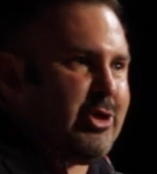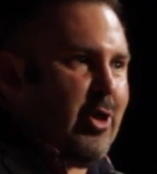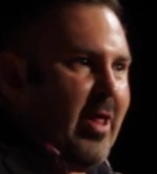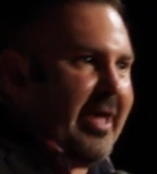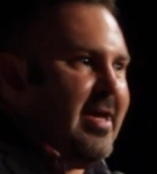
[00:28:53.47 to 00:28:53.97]

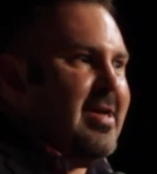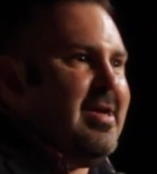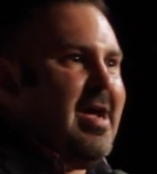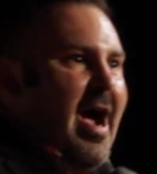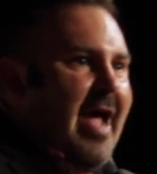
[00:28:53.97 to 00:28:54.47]
So, like,
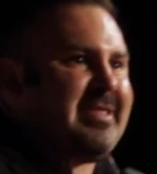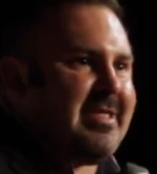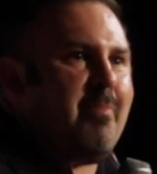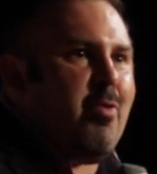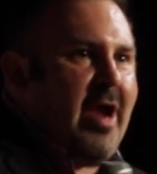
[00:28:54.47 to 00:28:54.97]
at
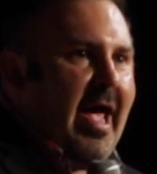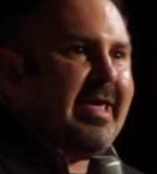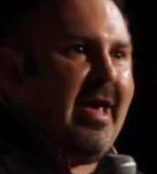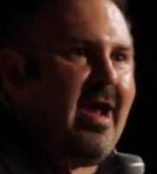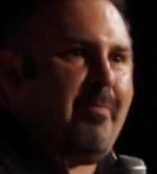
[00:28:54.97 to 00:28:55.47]
some point, I
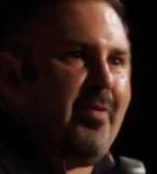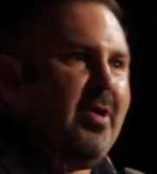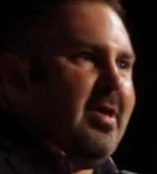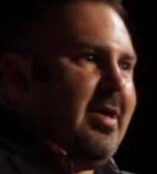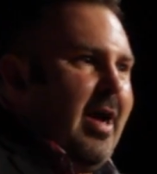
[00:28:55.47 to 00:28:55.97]
get
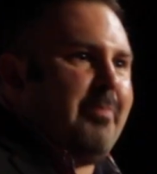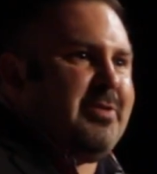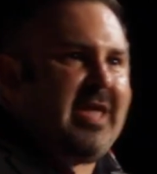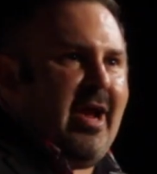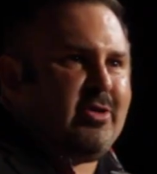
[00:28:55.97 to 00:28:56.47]

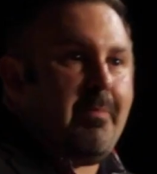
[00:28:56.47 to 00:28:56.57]
upstairs.